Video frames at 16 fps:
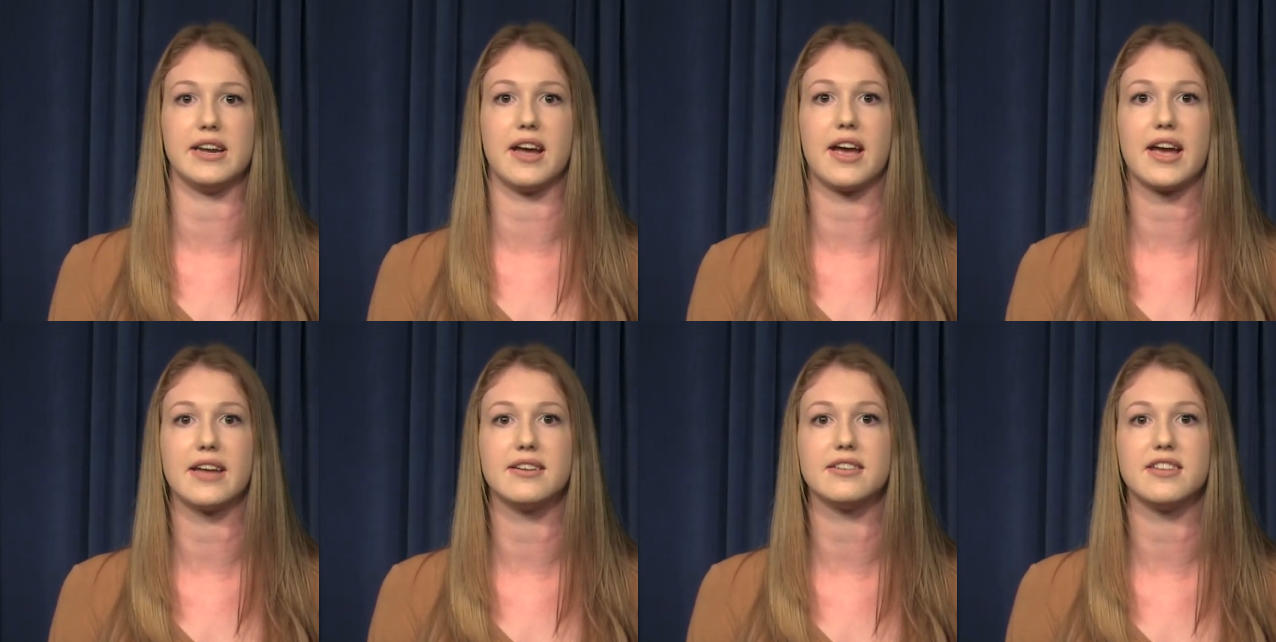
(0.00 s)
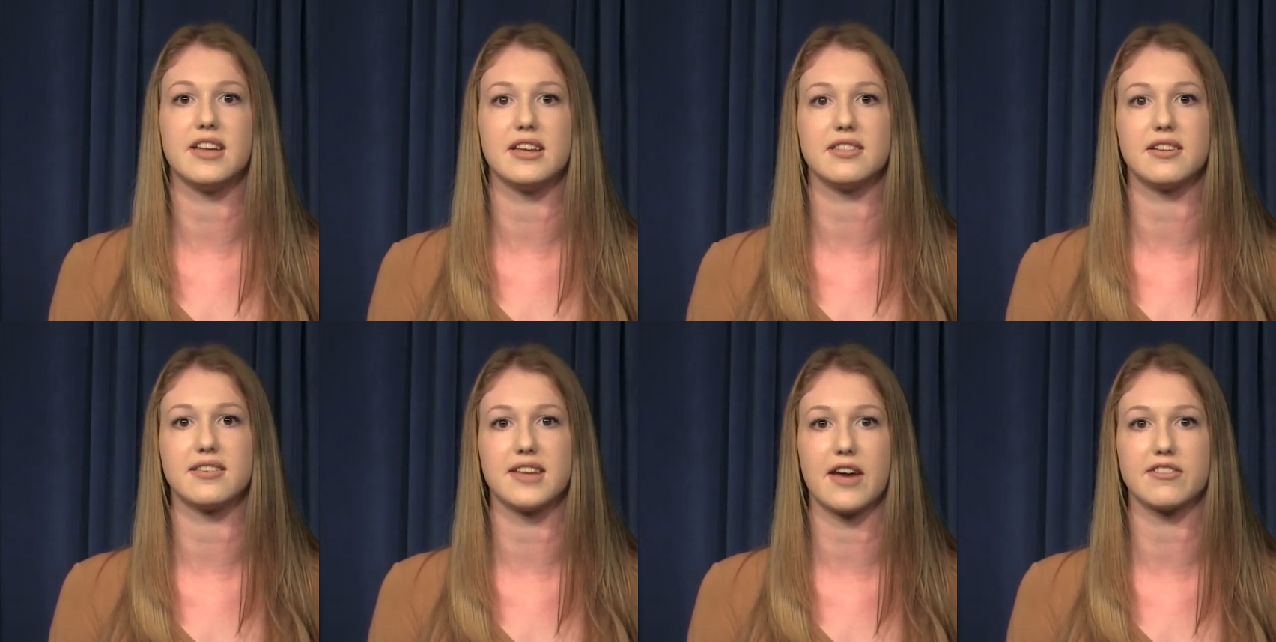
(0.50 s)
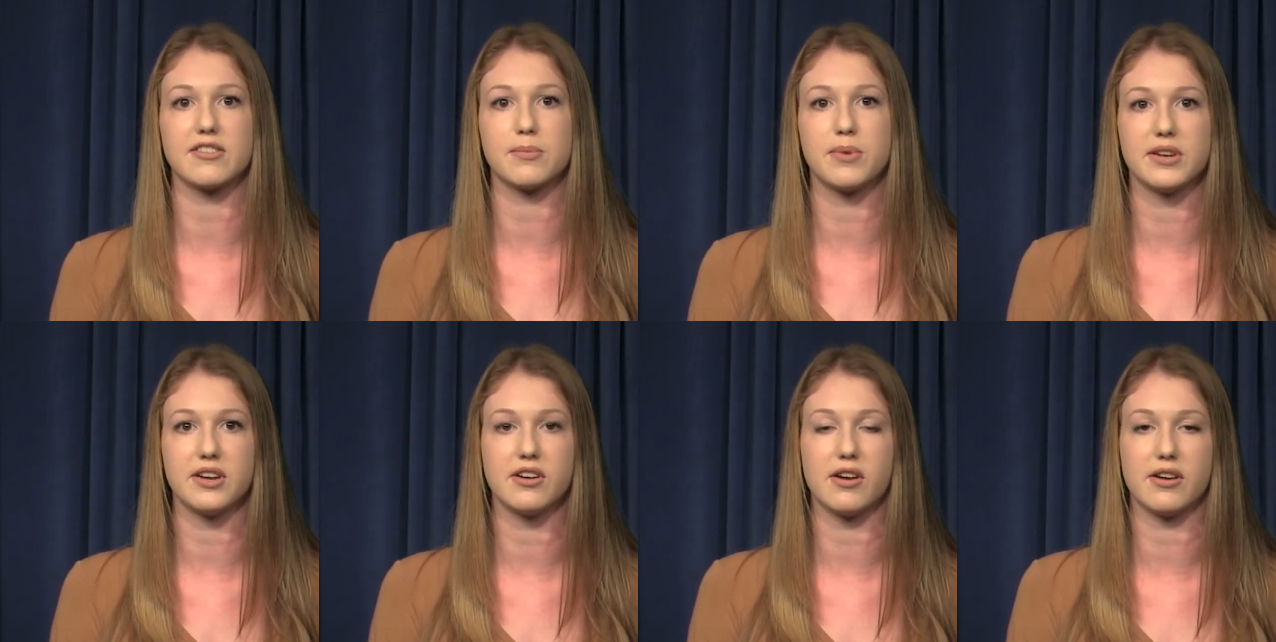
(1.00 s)
I had to take the staff's
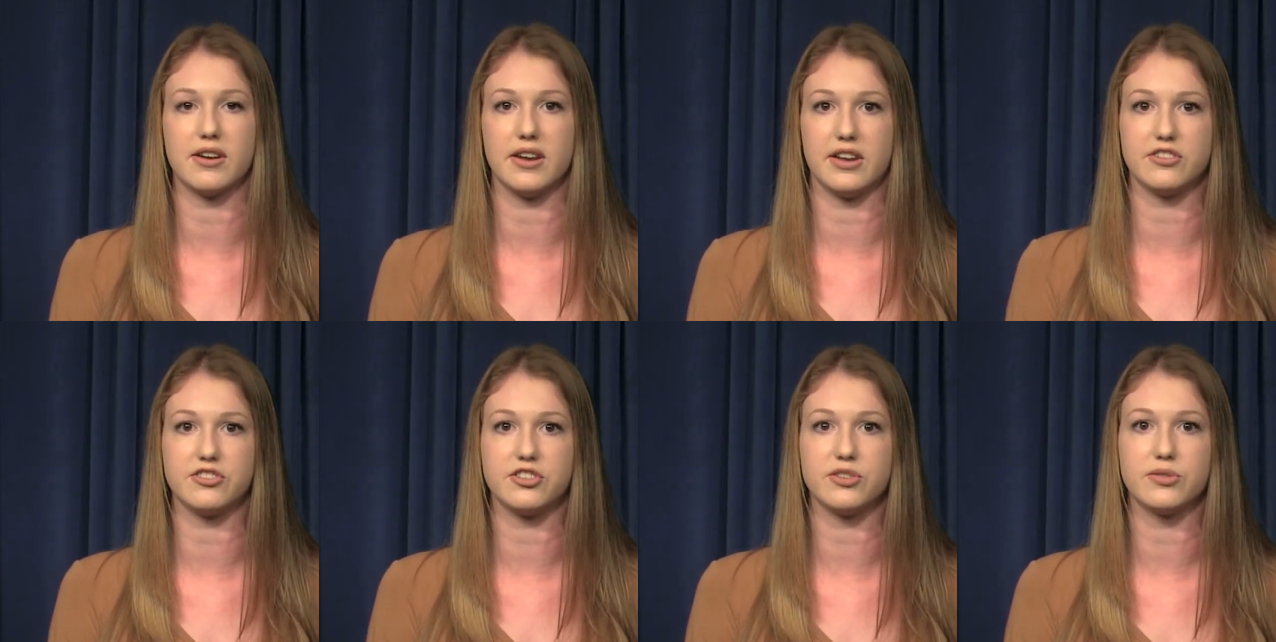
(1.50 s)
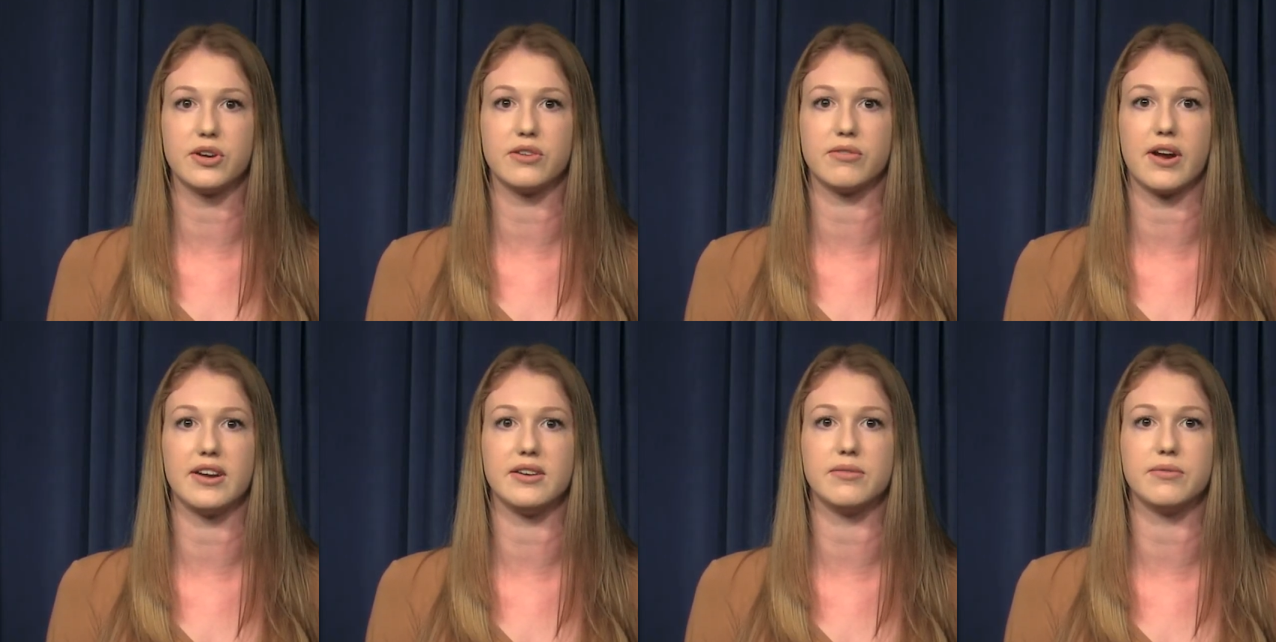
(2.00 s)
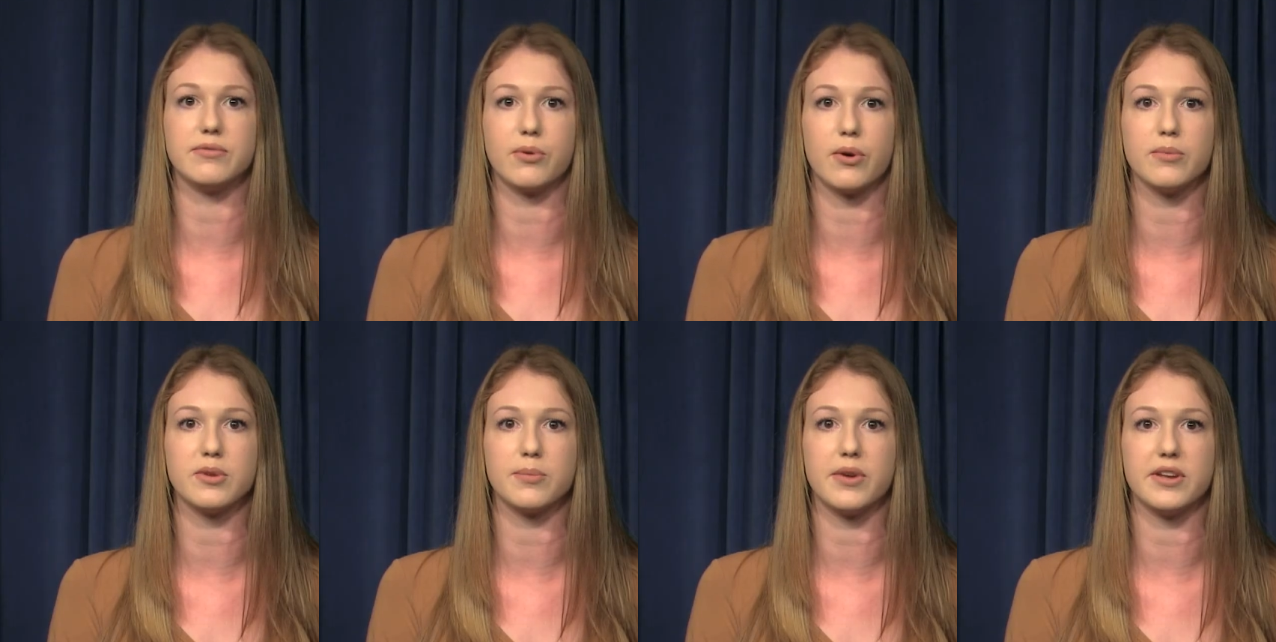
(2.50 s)
opinion on an issue and write an
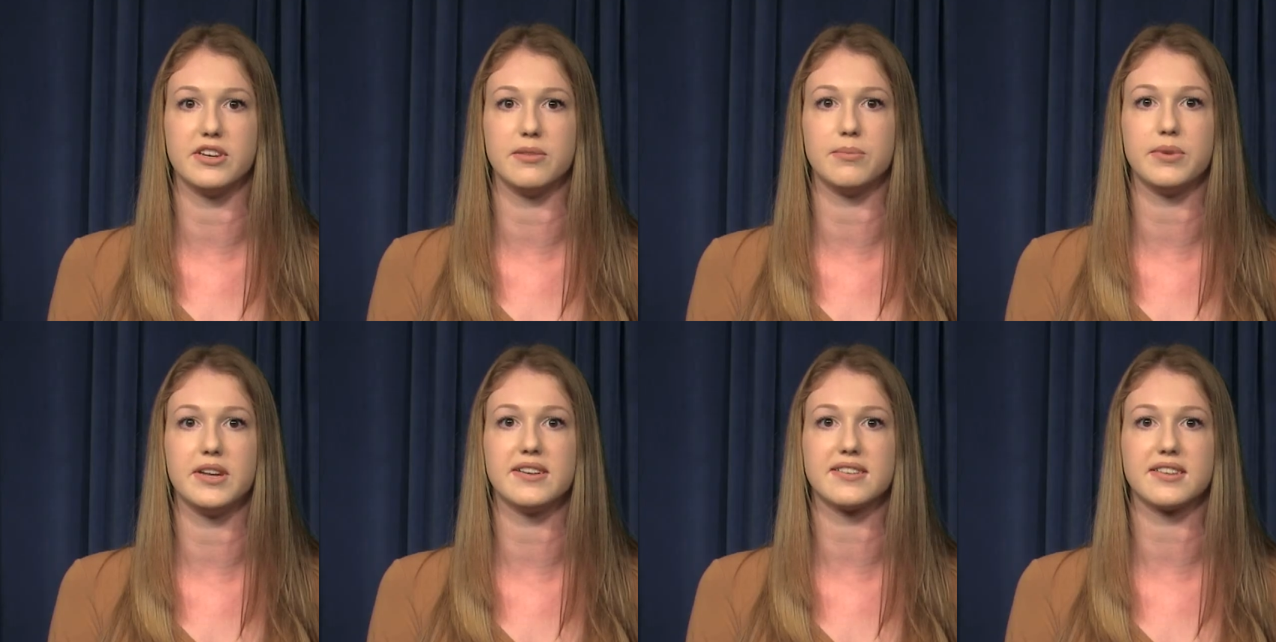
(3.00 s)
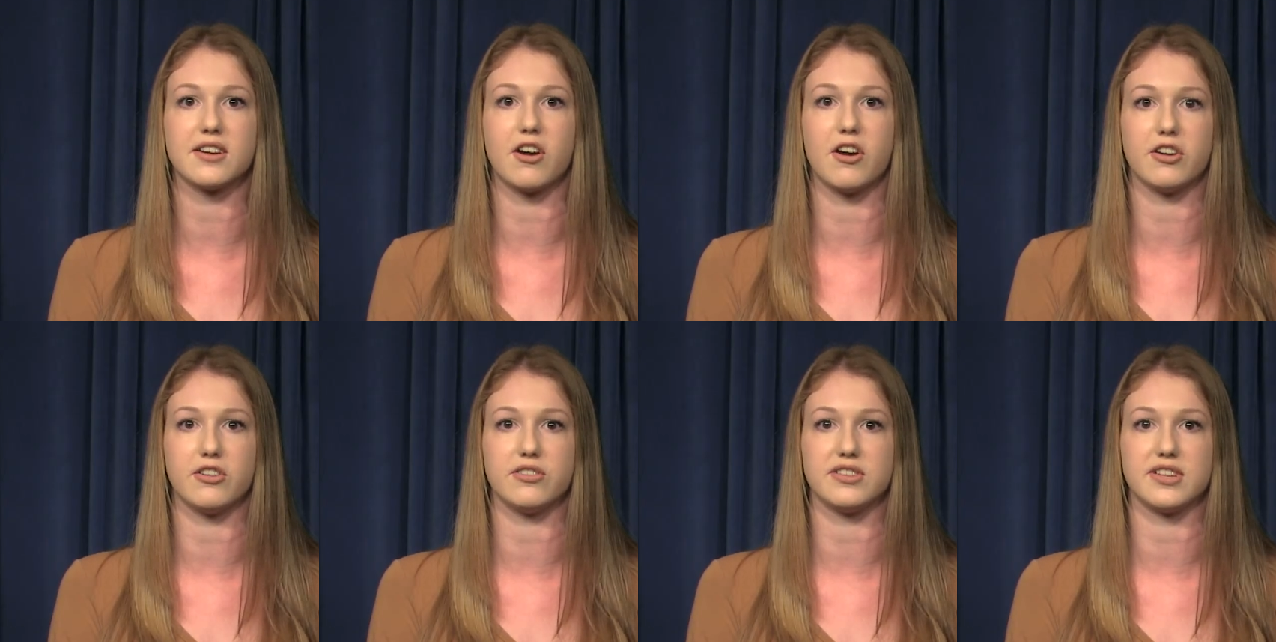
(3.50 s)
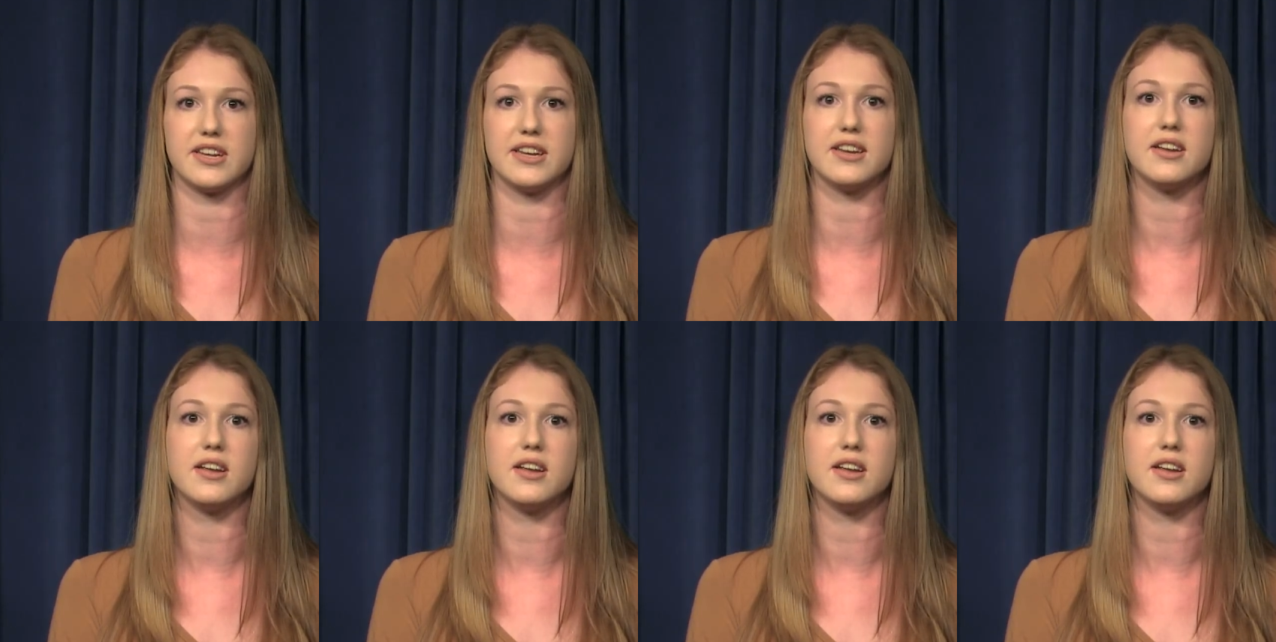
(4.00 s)
informed opinion piece that argues it.